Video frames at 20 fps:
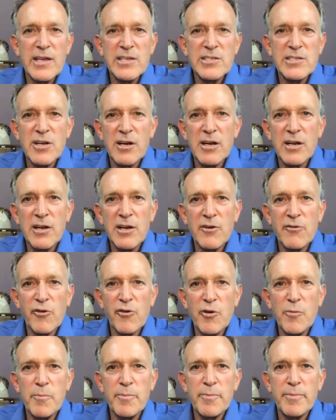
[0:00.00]
I started a
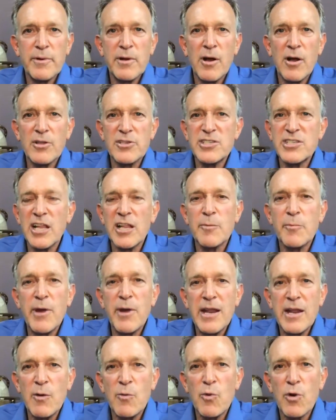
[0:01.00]
group called
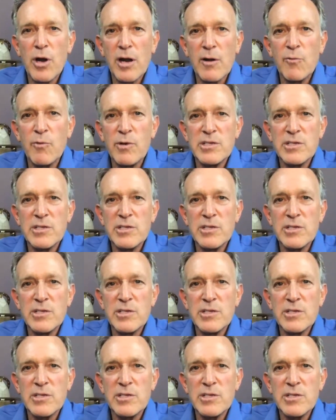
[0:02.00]
Celebrate at Work,